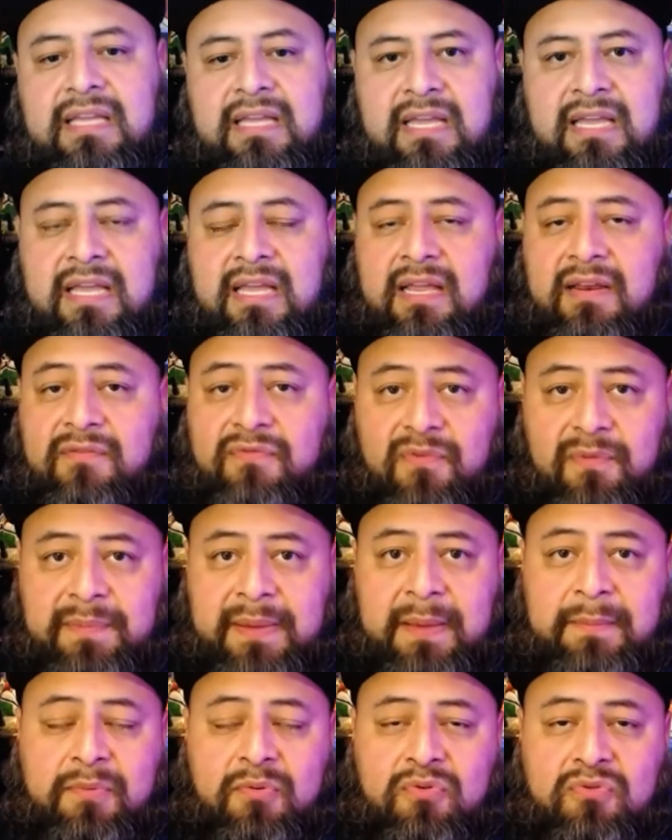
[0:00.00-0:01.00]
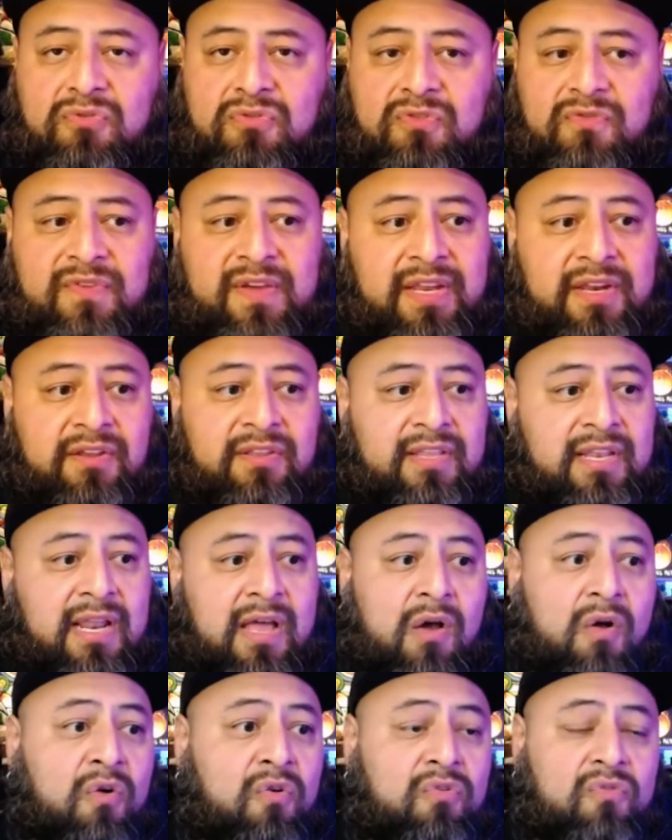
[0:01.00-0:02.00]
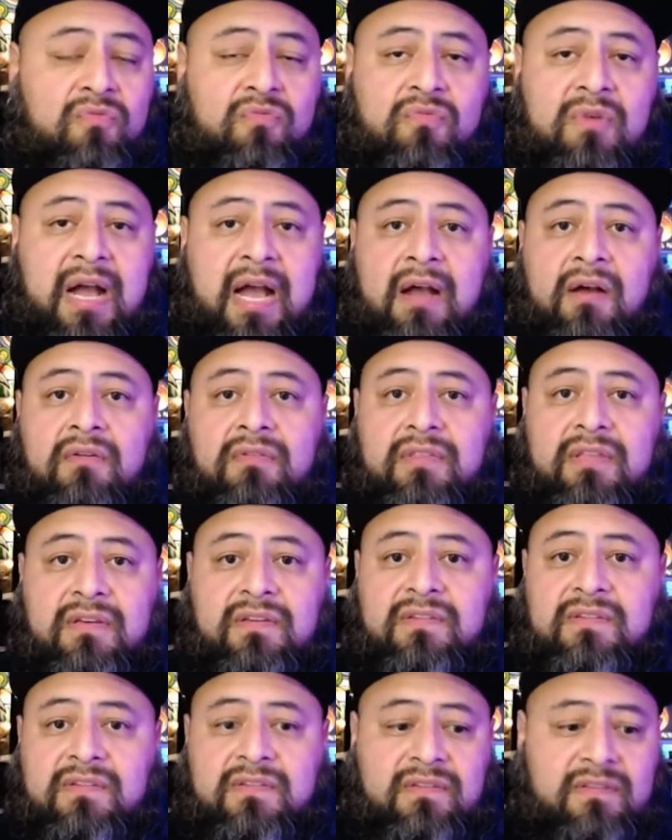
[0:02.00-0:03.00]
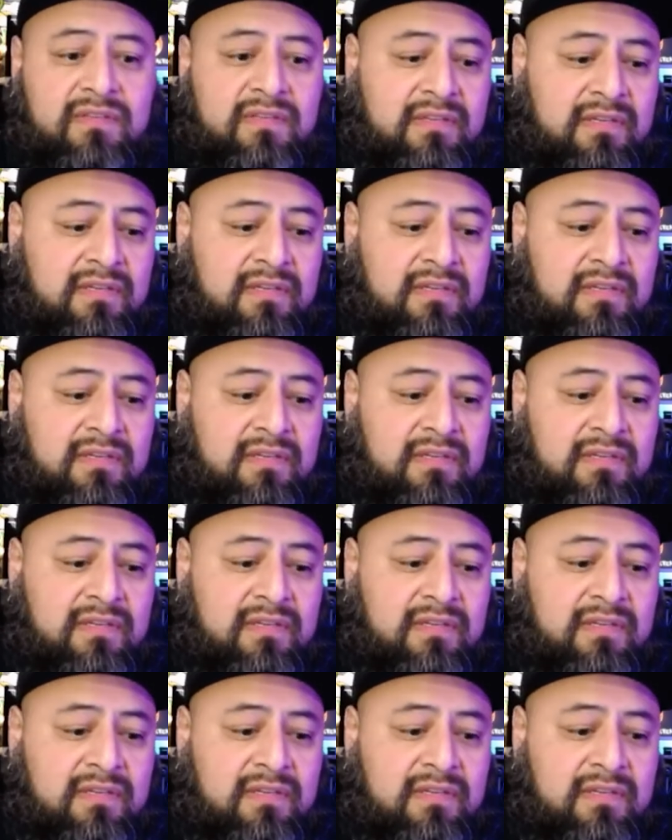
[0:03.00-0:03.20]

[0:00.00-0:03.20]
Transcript: and for people who do video, they're like, oh, wow, there's,